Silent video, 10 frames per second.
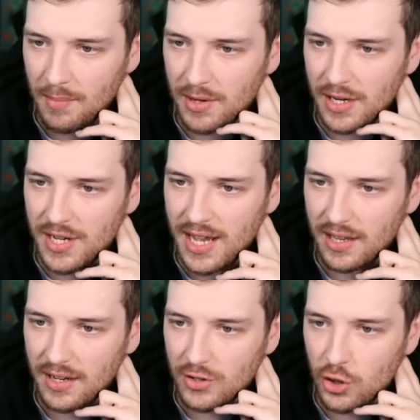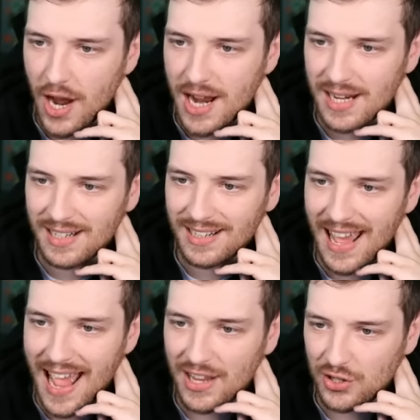I'm gonna take a giant
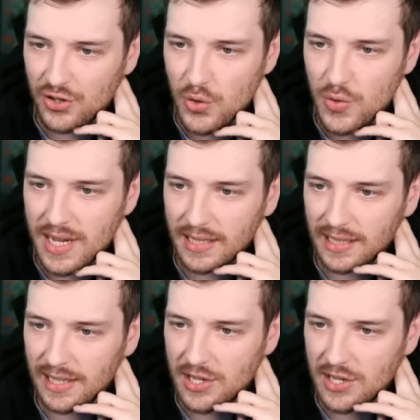ass dookie like this